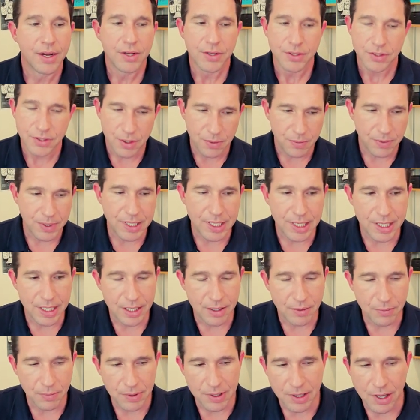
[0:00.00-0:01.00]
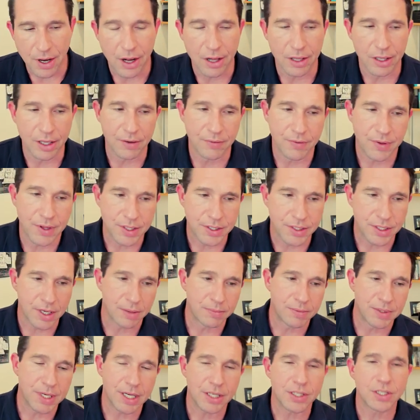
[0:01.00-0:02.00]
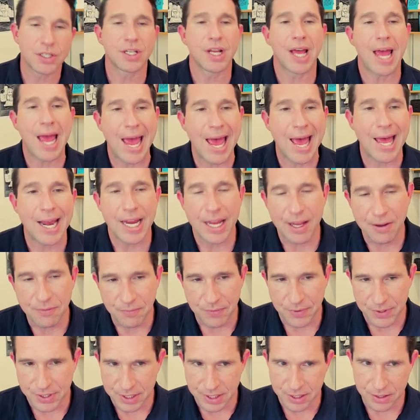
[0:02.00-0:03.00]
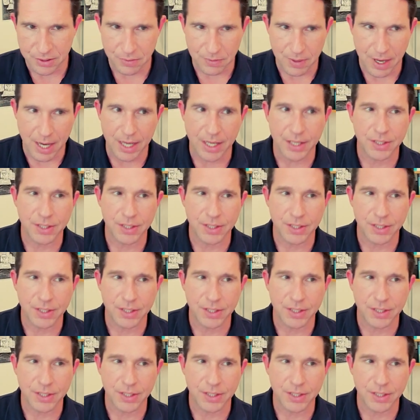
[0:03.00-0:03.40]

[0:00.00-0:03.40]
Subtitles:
So we need it with all of the subjects to add emphasis, right?